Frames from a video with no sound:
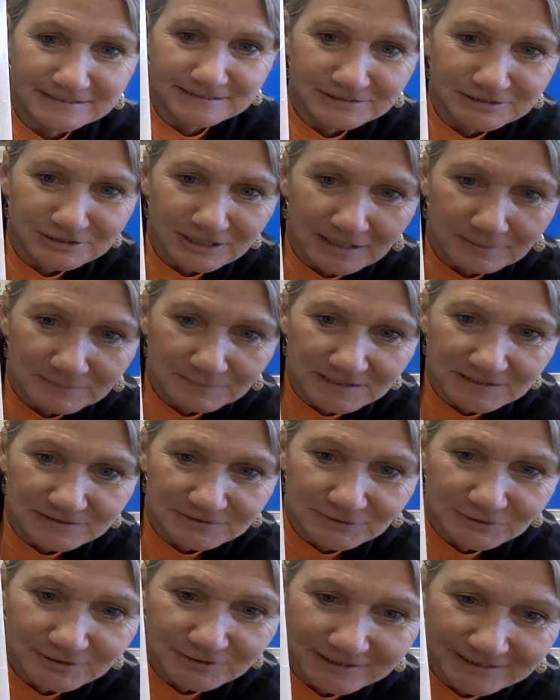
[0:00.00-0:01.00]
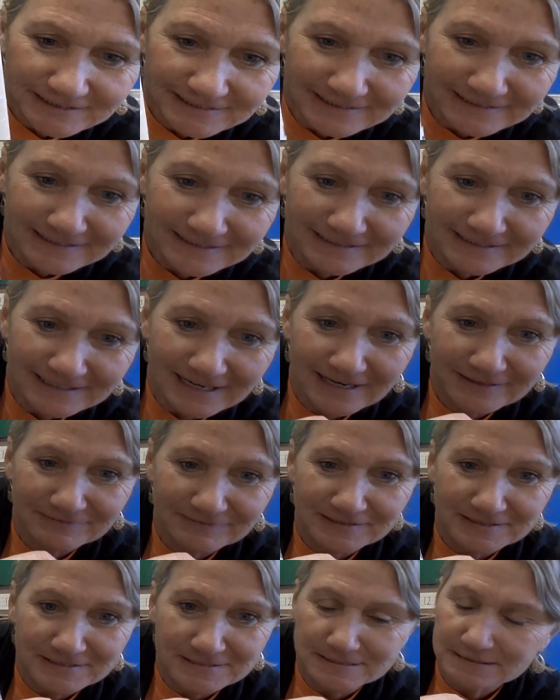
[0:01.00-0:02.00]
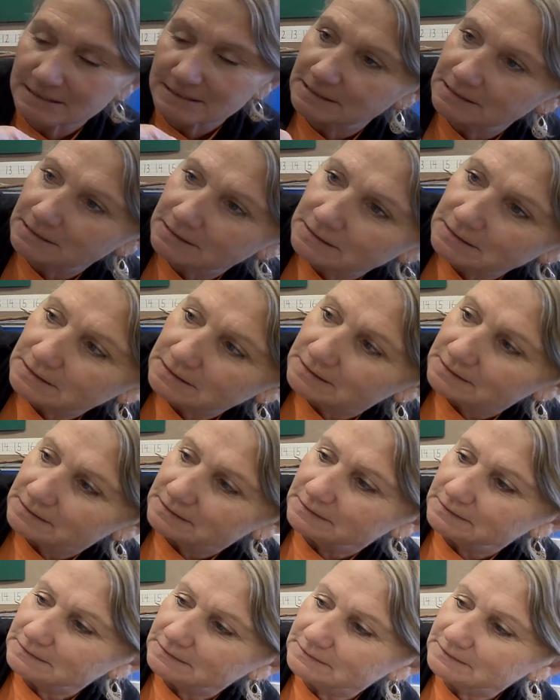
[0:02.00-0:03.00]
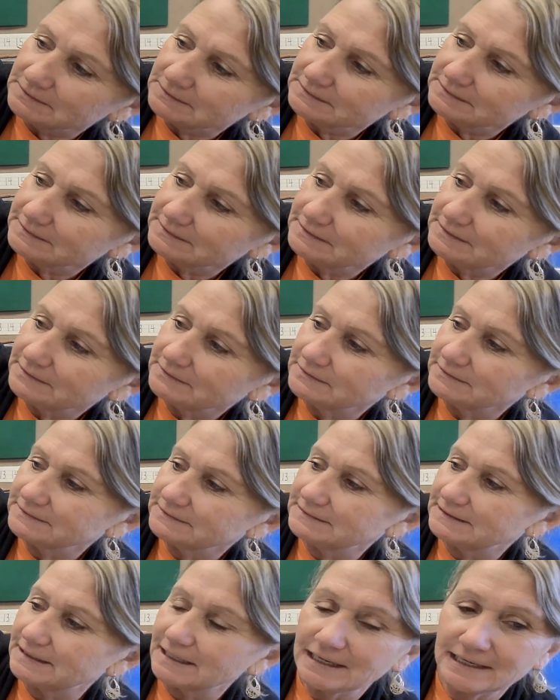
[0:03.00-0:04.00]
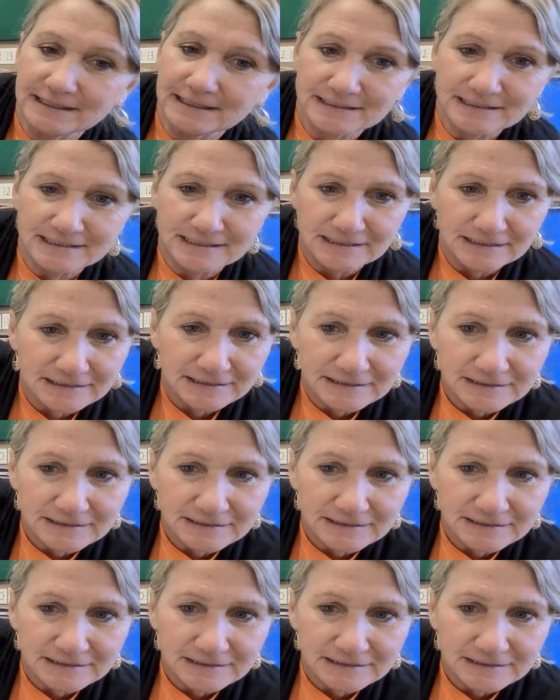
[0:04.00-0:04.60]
Jamie looking at this little tiny,